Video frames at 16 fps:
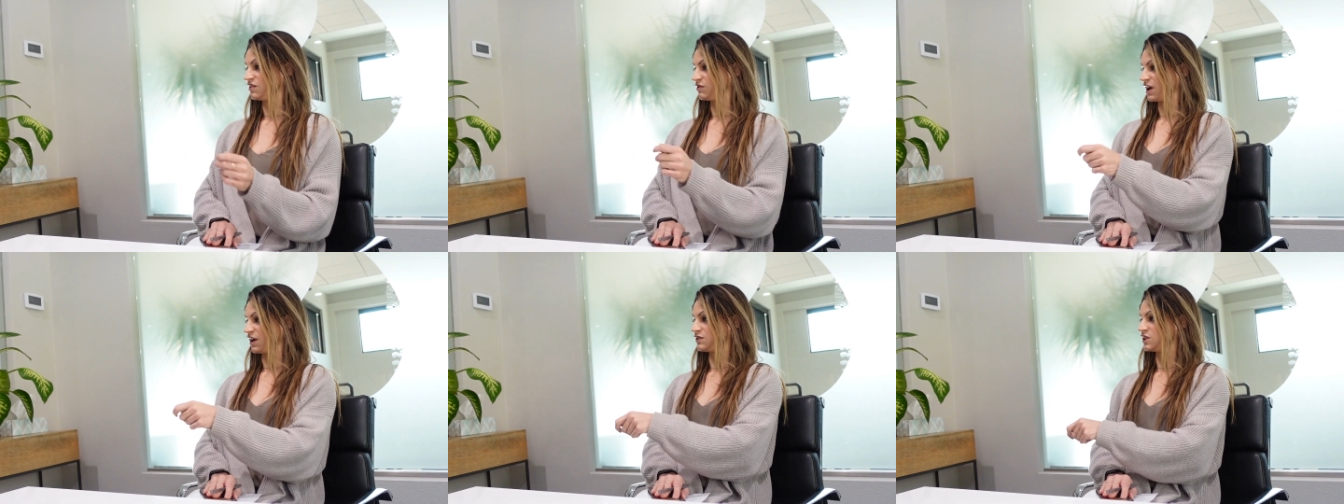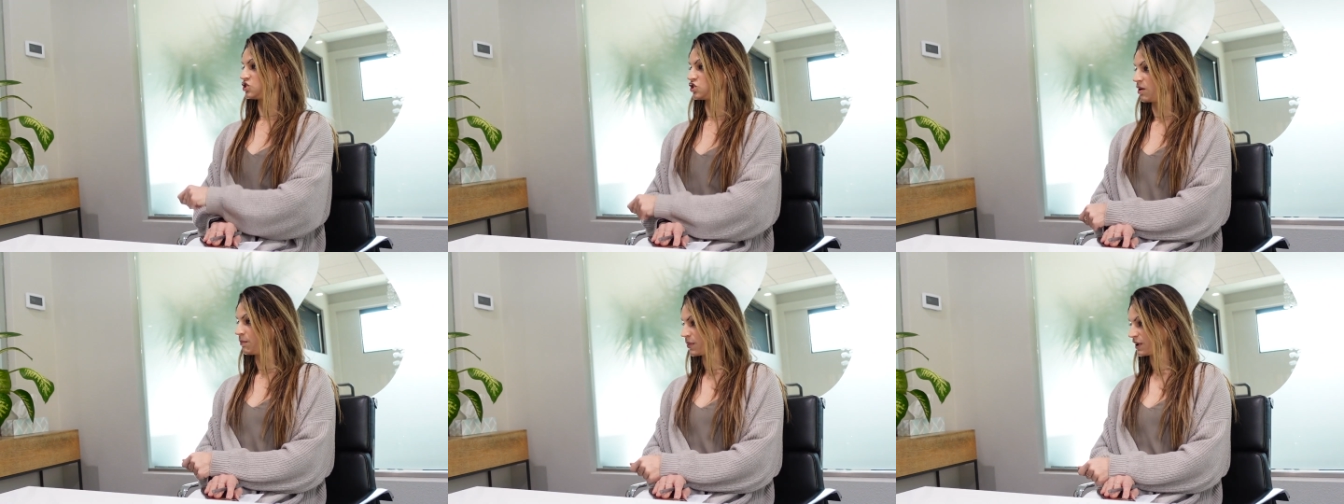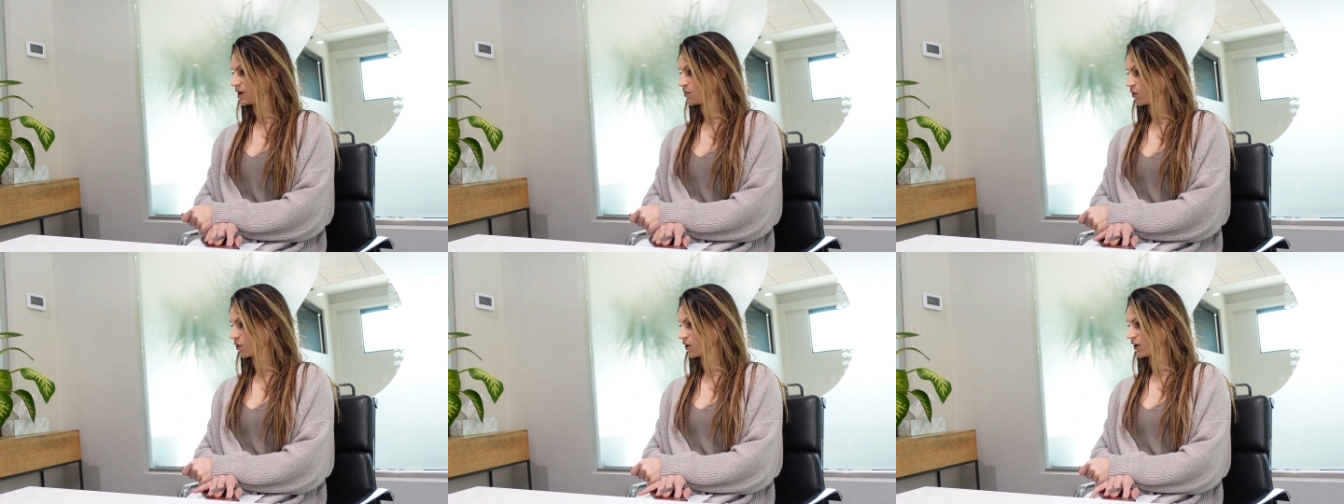even have to jump
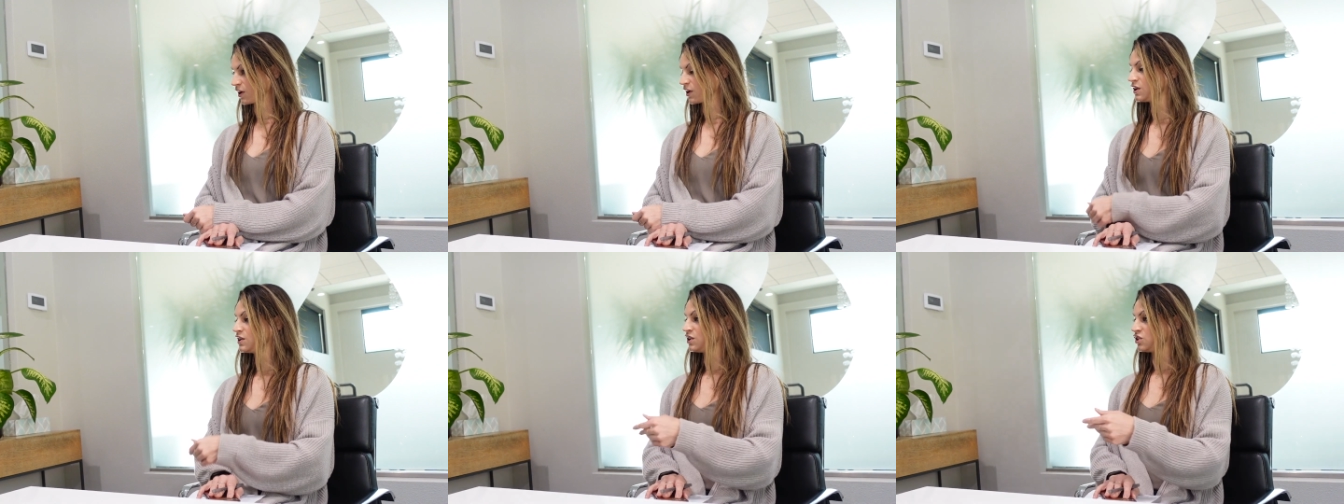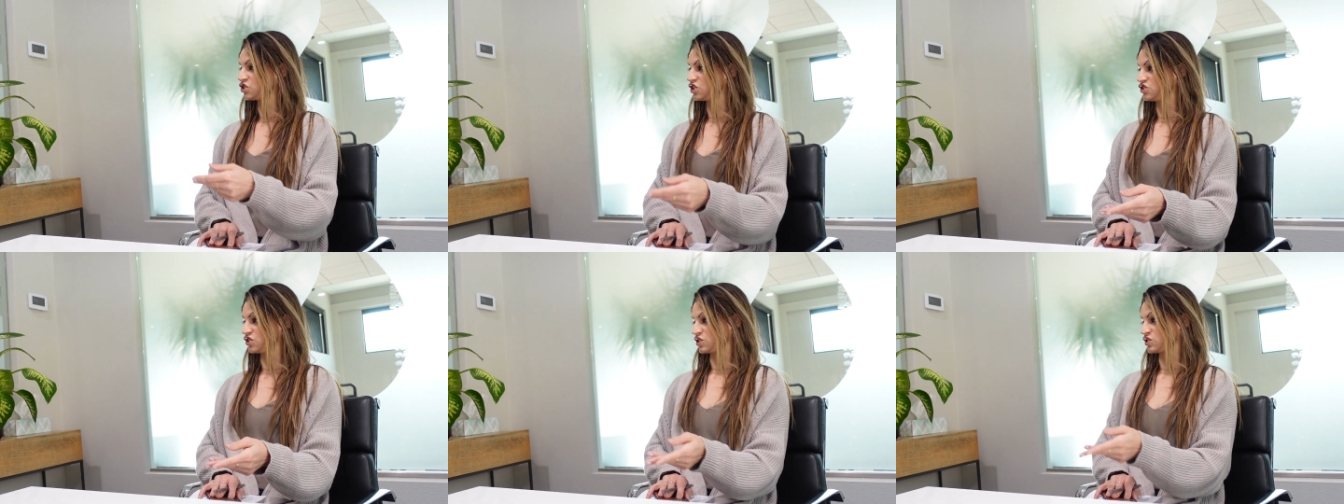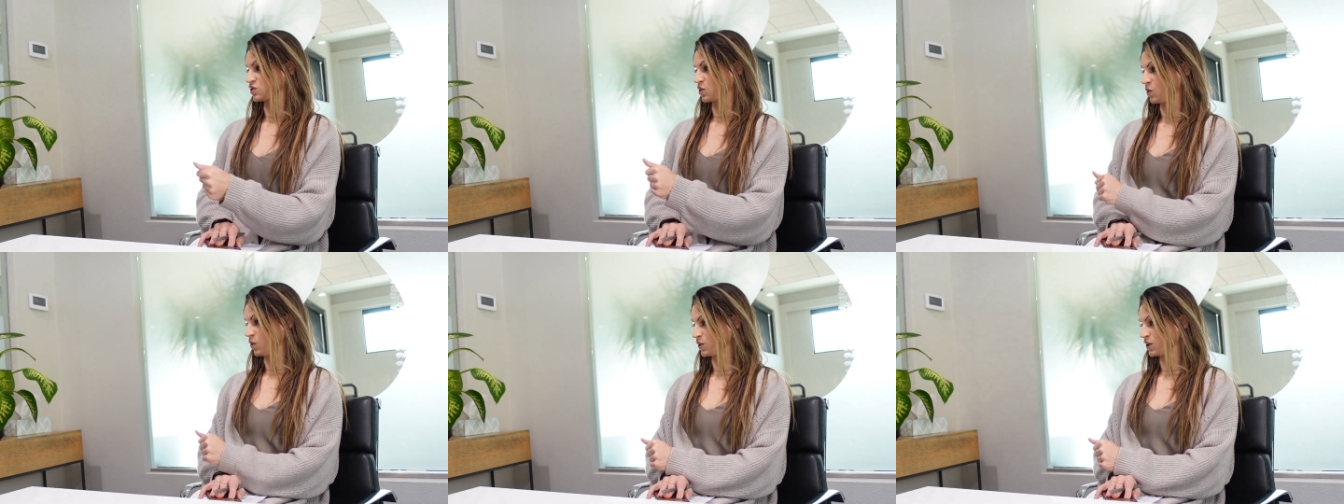anymore. She just
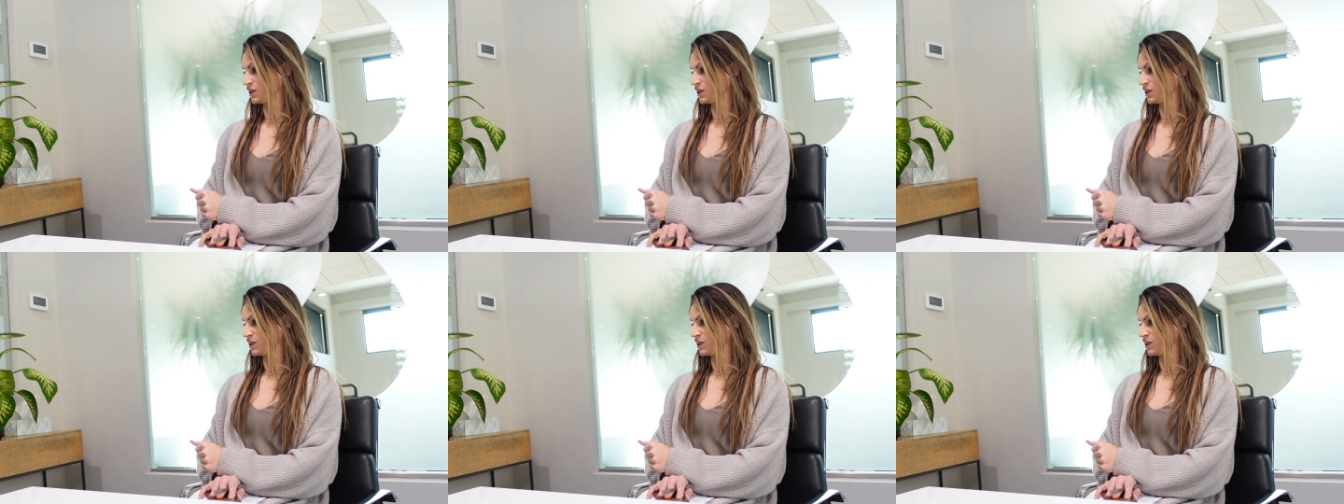sold.